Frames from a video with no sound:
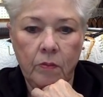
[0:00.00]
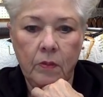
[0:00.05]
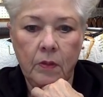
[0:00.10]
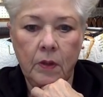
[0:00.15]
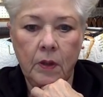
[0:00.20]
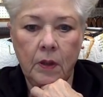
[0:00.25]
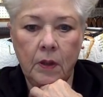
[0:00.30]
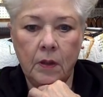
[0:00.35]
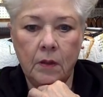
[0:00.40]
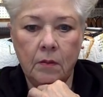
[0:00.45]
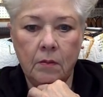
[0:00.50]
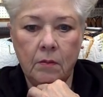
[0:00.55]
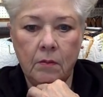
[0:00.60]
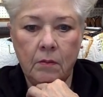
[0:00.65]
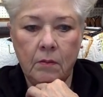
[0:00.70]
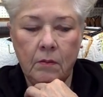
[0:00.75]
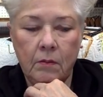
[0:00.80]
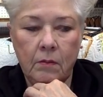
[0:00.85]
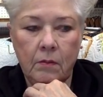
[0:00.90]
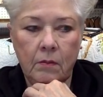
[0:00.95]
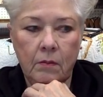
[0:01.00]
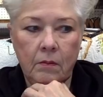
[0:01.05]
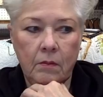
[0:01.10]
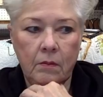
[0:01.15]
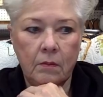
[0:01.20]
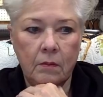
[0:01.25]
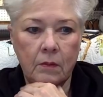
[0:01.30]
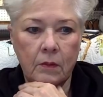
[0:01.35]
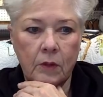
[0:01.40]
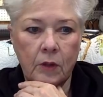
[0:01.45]

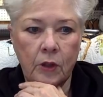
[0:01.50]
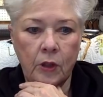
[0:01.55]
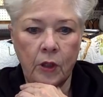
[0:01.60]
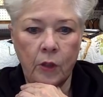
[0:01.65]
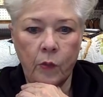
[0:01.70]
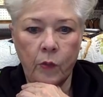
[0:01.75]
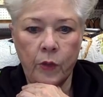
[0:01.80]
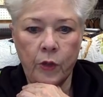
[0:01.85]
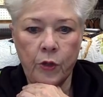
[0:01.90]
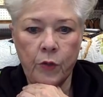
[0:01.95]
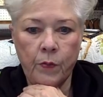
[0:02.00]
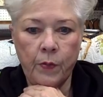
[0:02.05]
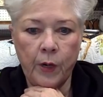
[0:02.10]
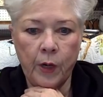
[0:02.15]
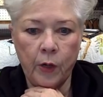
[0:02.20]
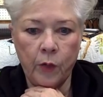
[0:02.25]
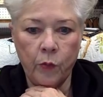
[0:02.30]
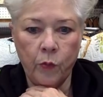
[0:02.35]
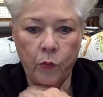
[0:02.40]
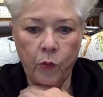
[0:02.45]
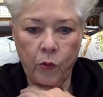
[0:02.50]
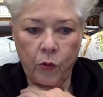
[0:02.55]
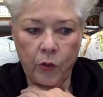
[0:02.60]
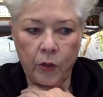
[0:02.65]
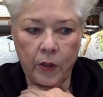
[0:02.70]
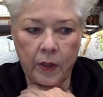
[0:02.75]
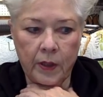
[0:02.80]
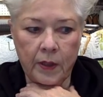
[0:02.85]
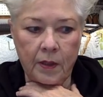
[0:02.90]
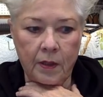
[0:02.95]
you know, when you burn
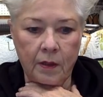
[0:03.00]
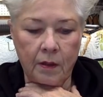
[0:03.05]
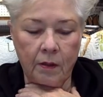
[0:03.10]
wood,